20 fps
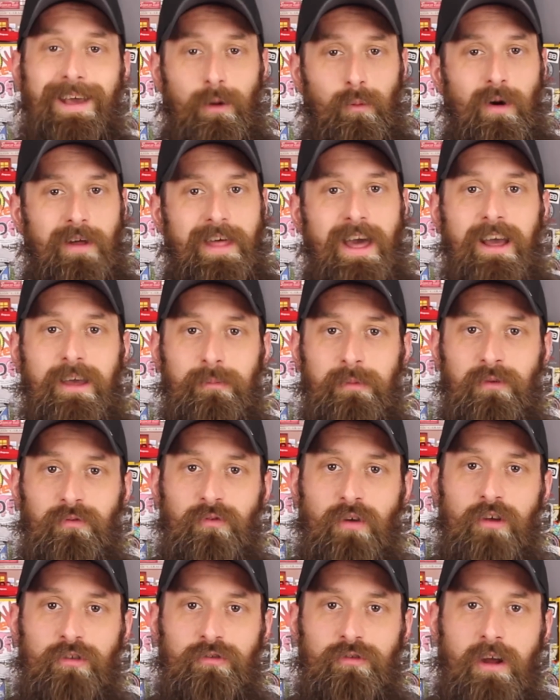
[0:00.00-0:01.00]
And while that can be
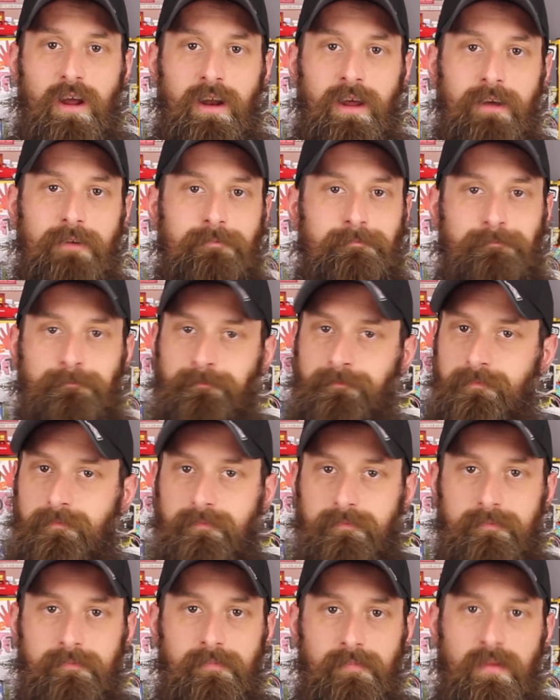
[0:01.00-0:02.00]
frustrating,
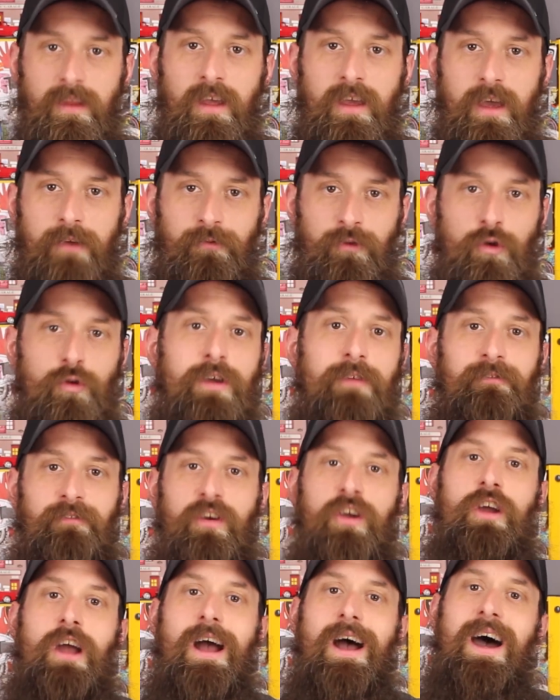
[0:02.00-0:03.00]
if you can
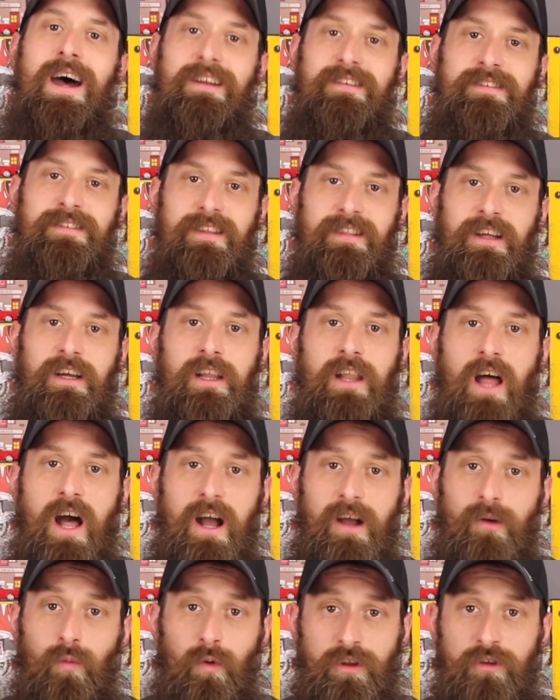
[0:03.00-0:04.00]
figure out how to set the
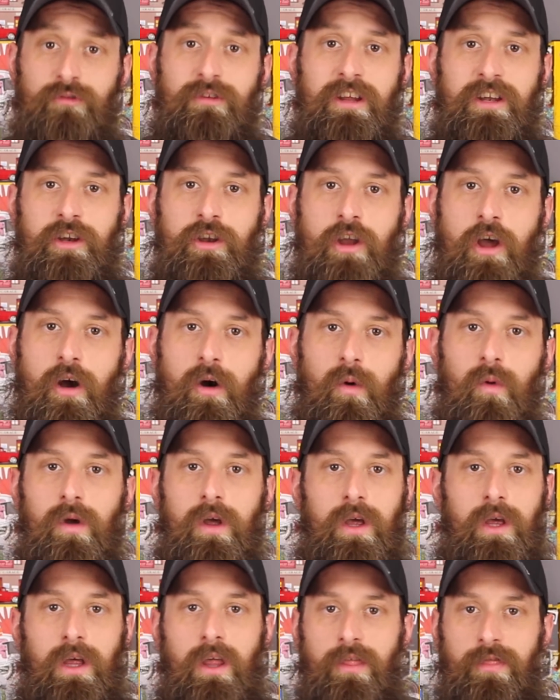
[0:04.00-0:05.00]
clock when you didn't know,
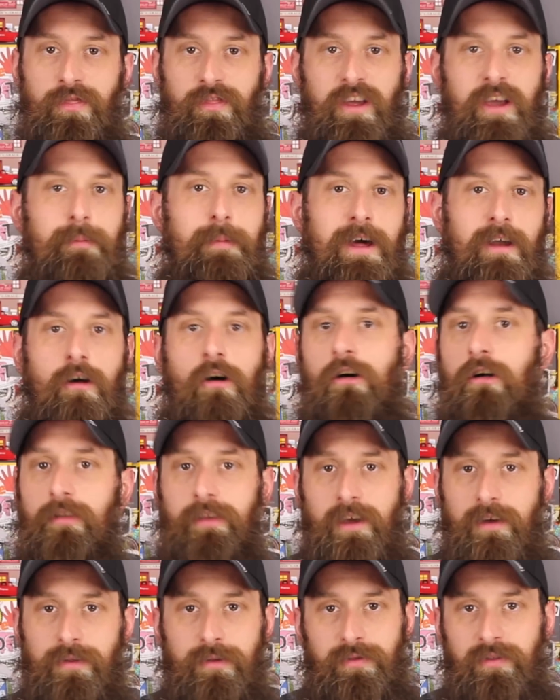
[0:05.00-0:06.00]
think about all
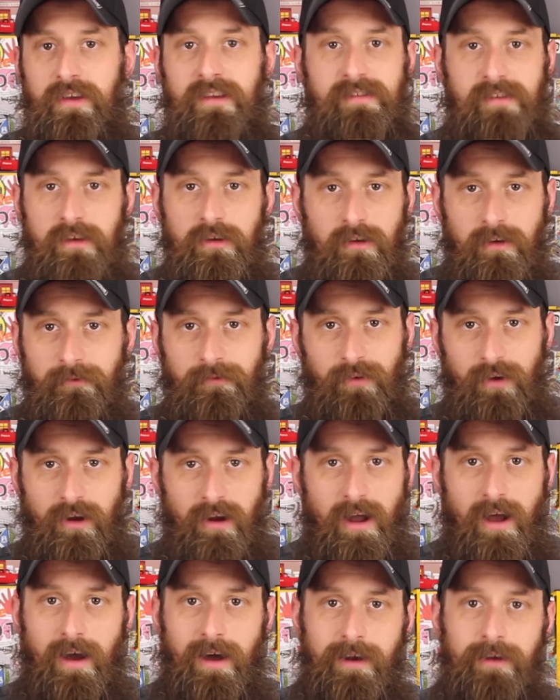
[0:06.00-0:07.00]
the other things that you can
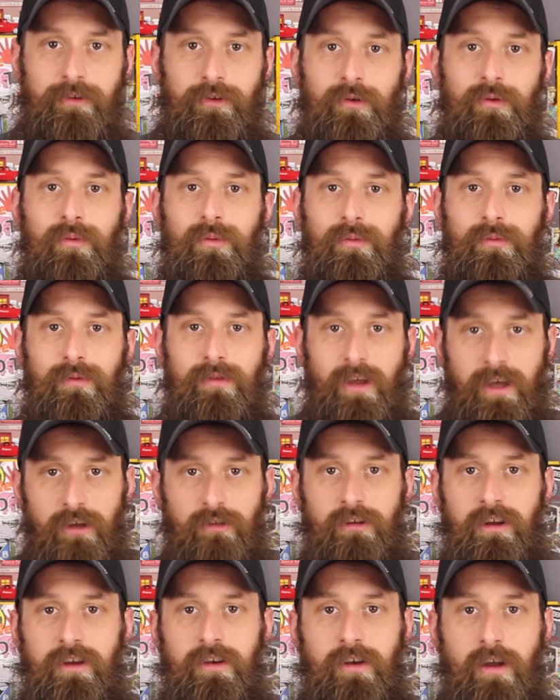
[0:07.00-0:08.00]
figure out how to do that
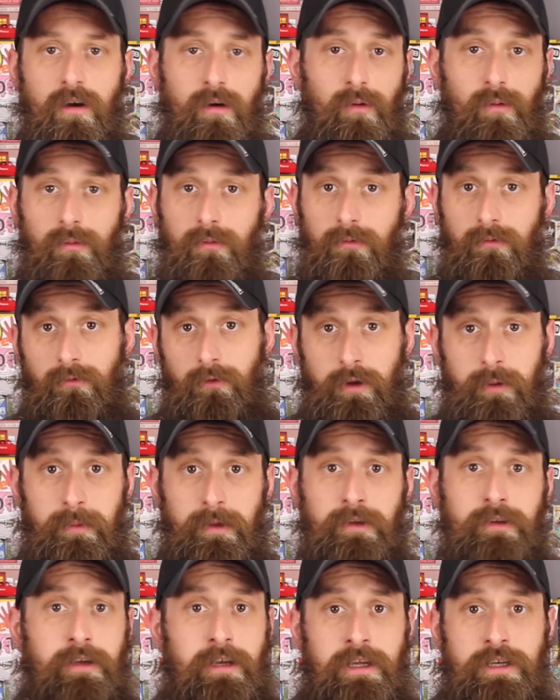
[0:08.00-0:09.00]
you didn't know.
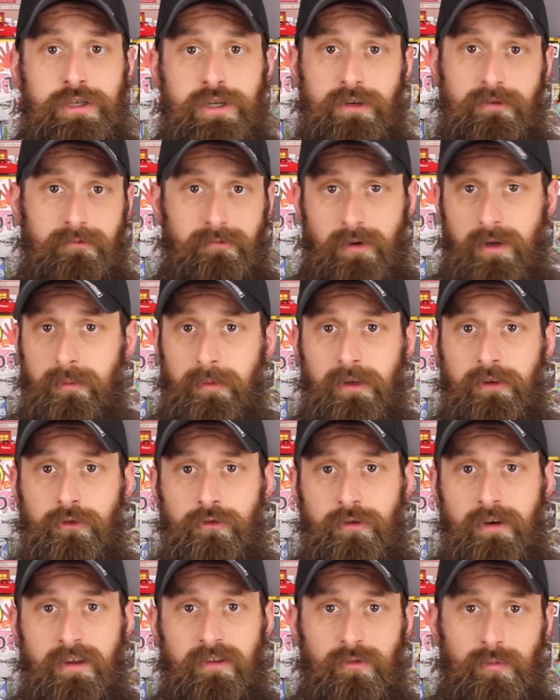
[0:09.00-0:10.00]
Rebuild an engine, rebuild a
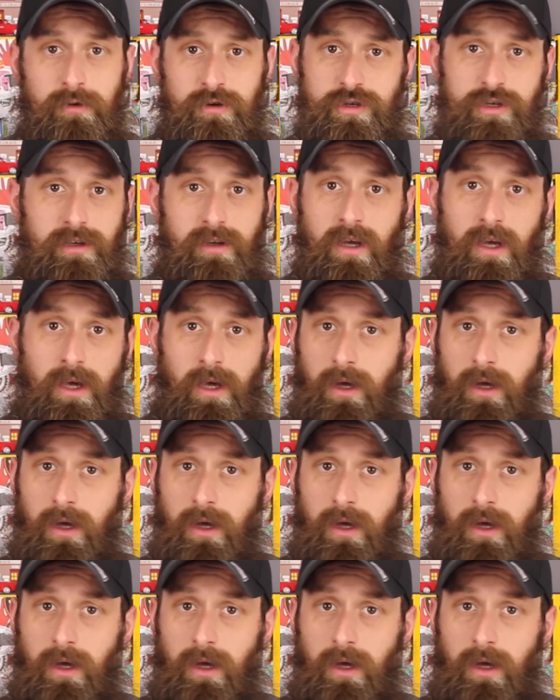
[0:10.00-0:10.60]
transmission,